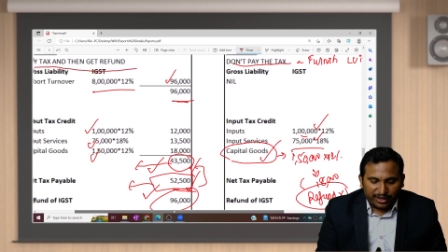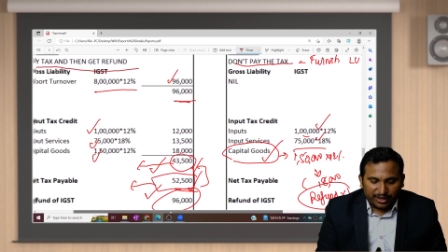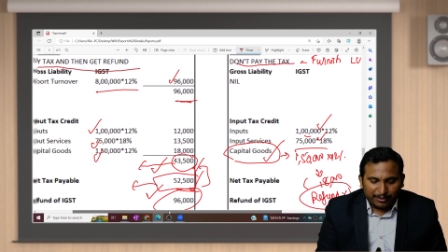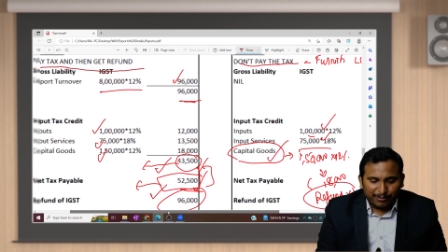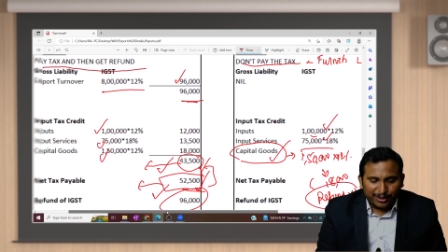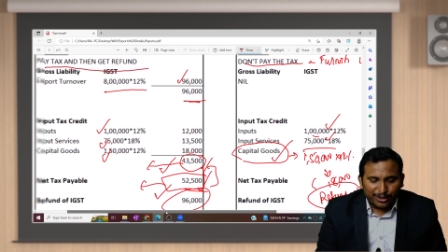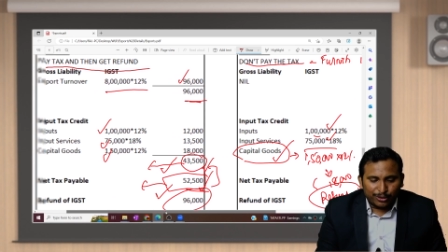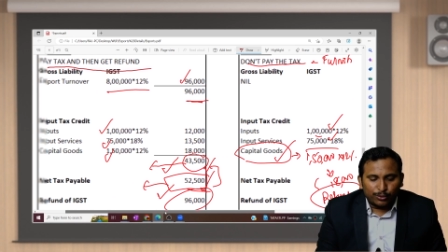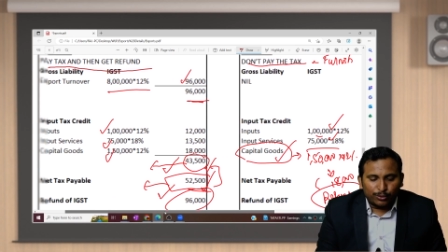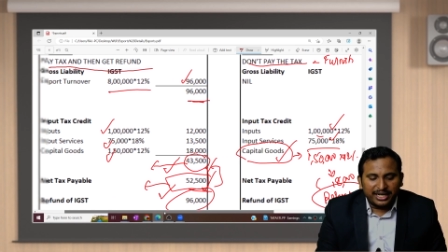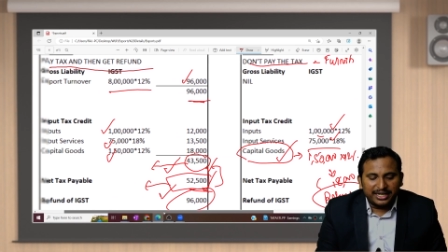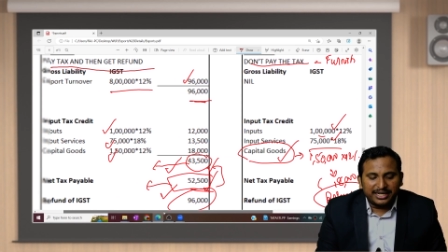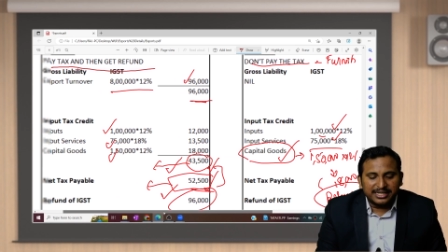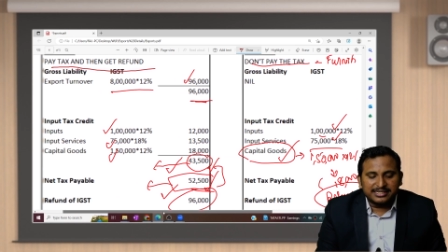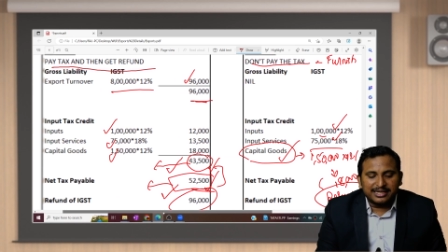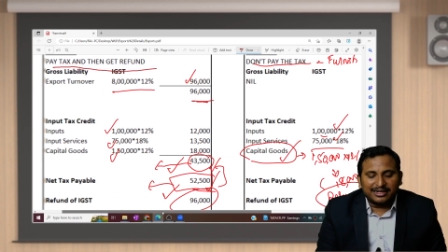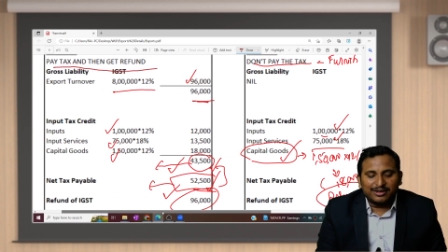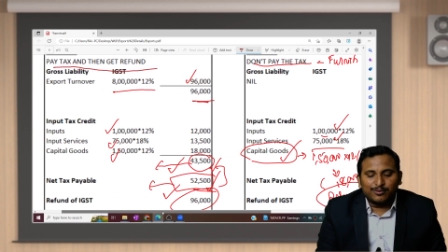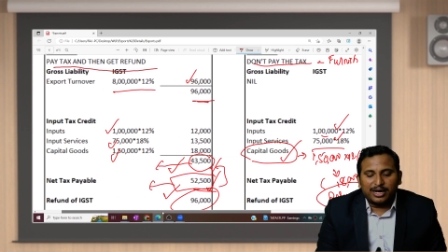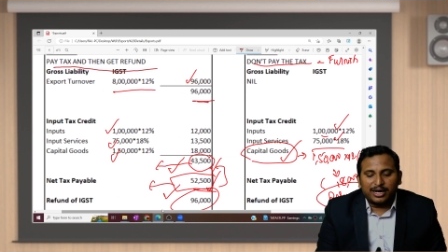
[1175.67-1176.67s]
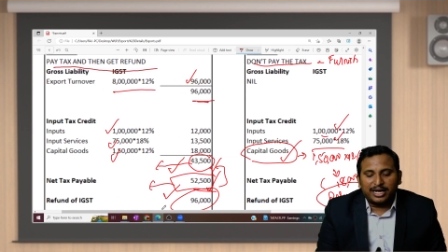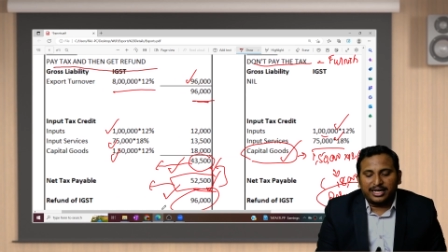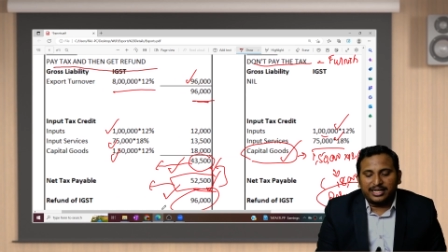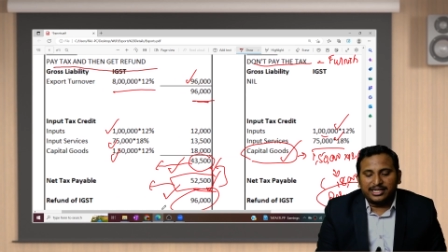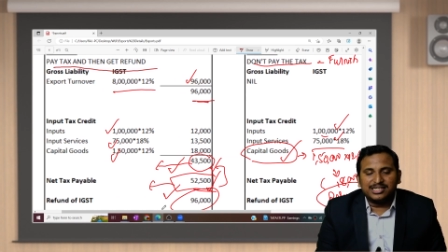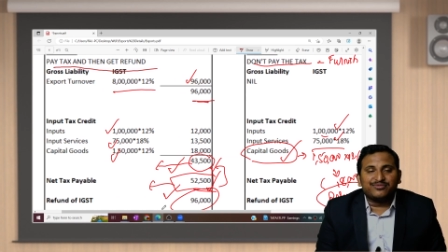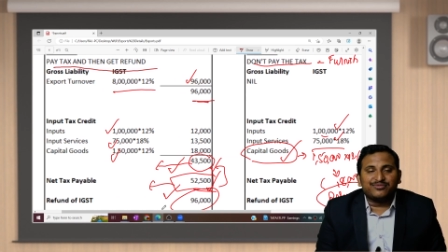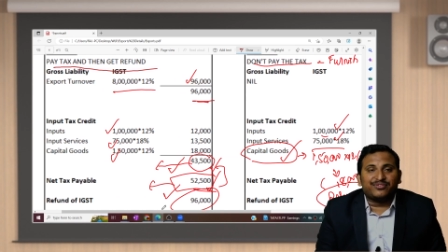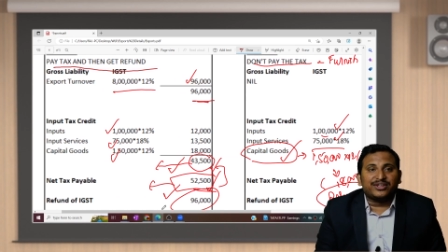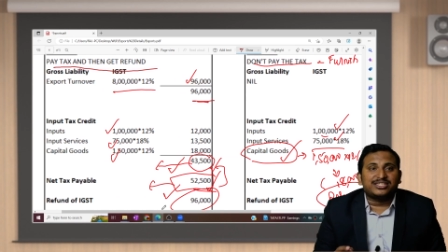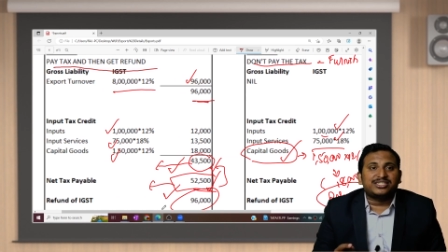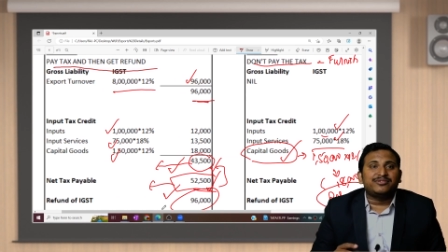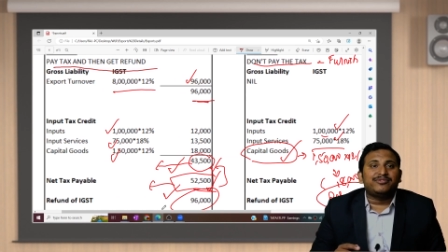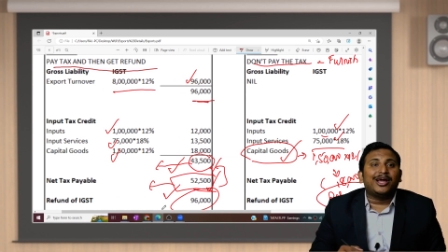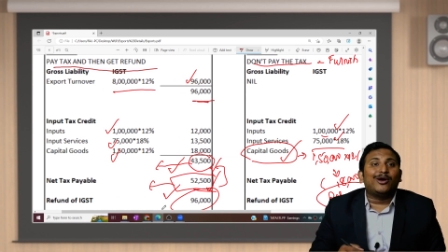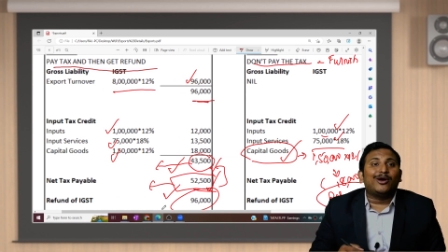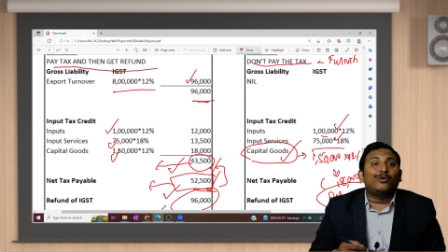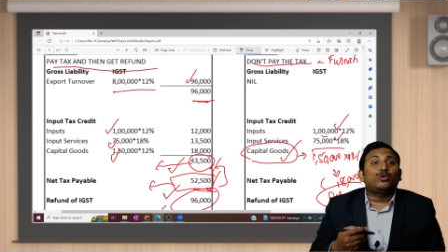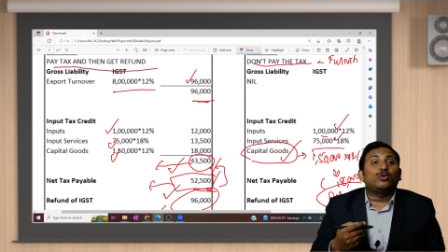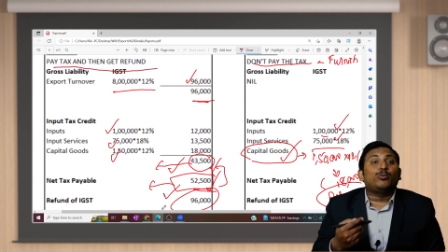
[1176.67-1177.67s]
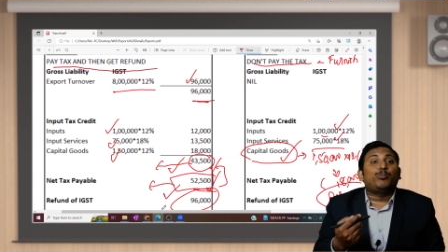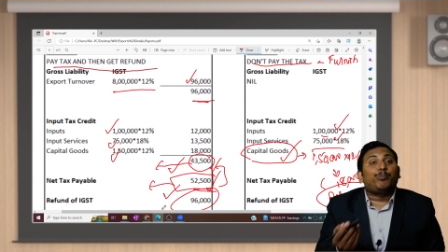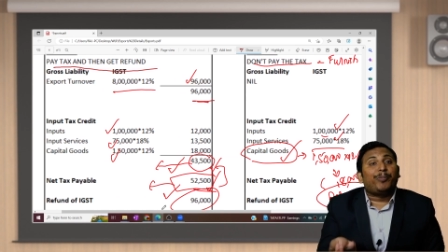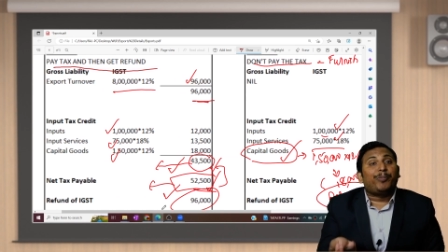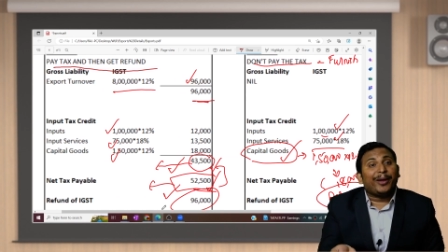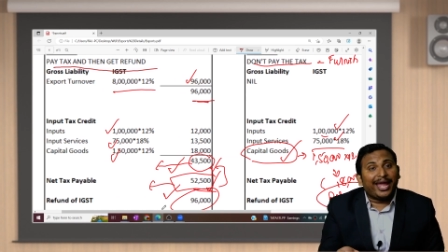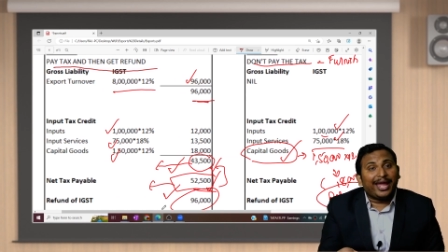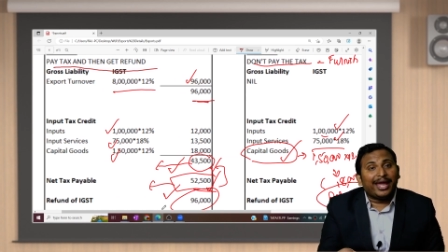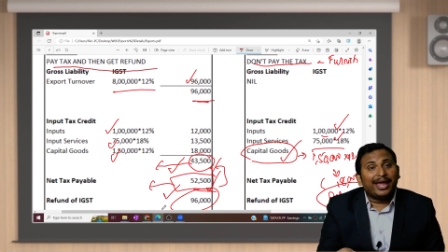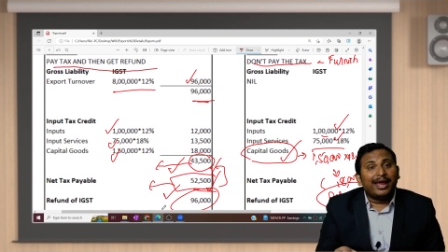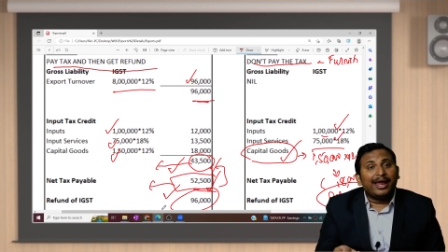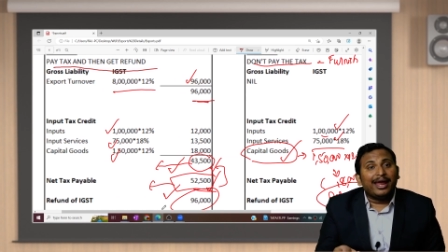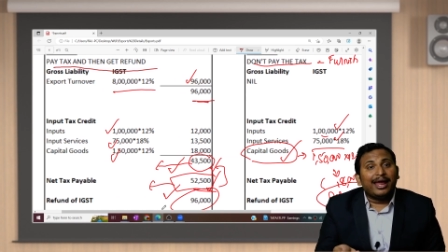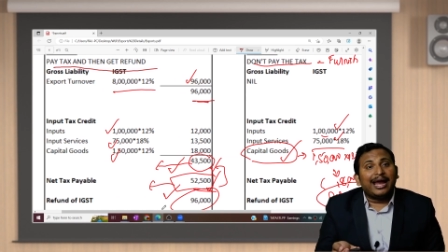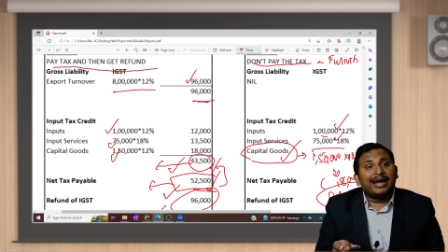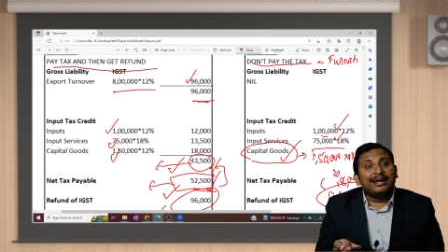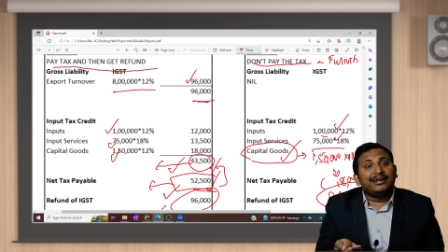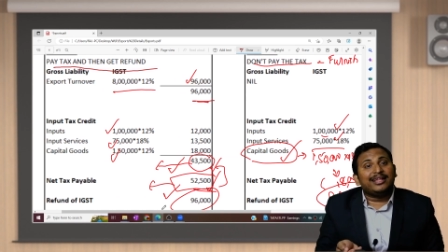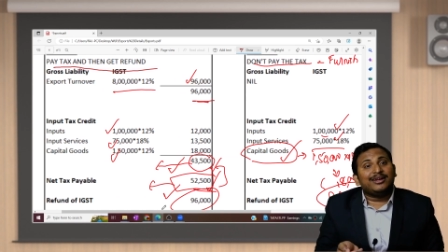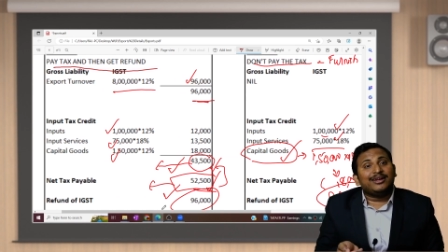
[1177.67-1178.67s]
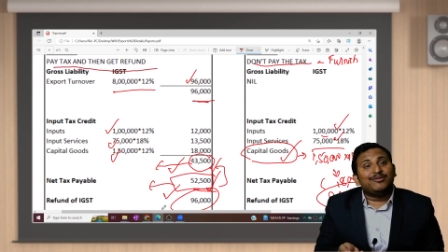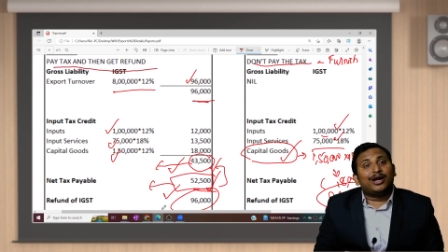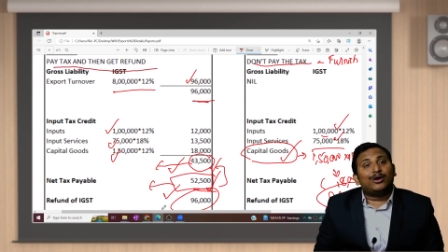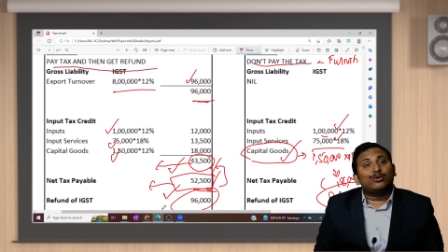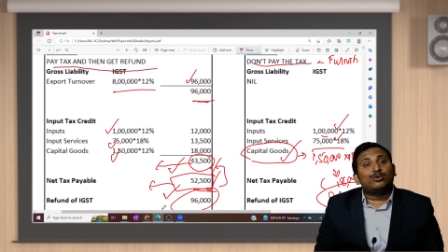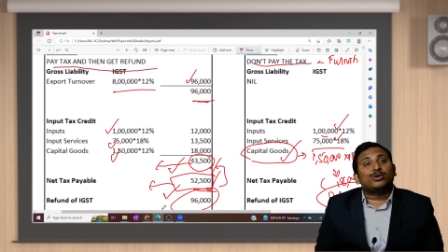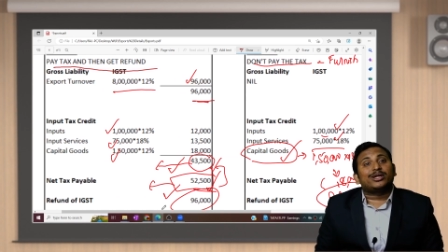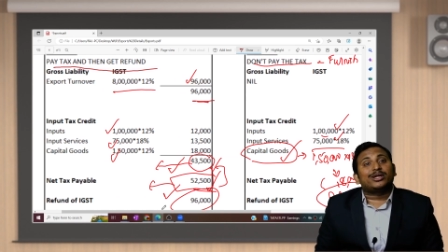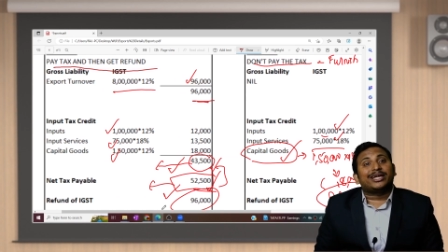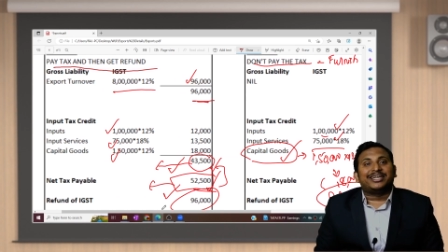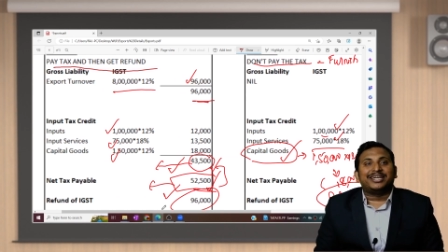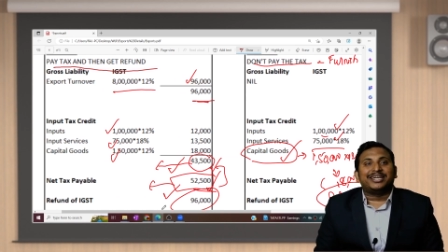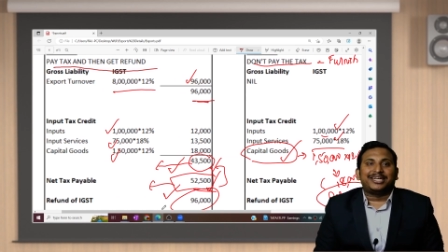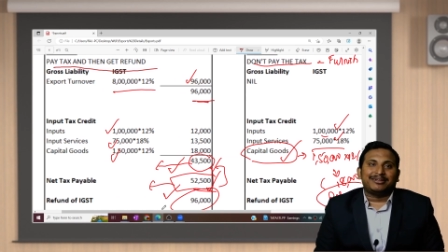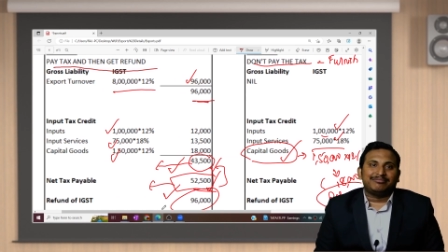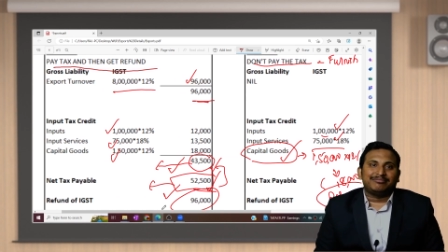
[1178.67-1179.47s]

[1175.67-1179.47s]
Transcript: but only disadvantage is first we have to pay and then we have to get it.